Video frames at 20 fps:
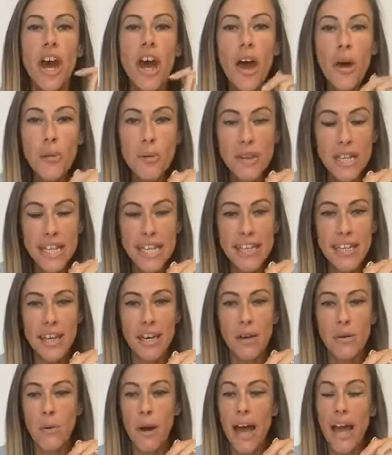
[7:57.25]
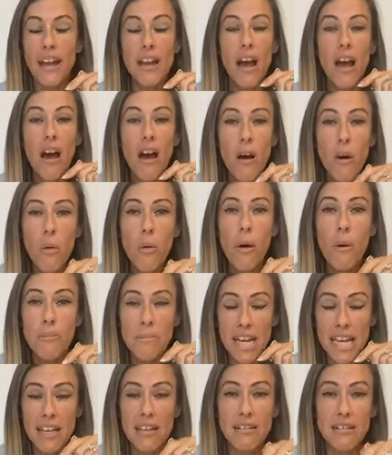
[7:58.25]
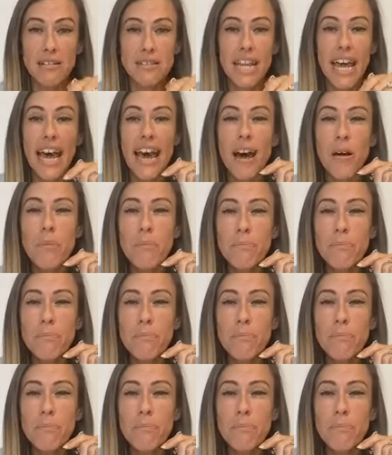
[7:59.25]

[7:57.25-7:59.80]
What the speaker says: Only you. And oh my God, how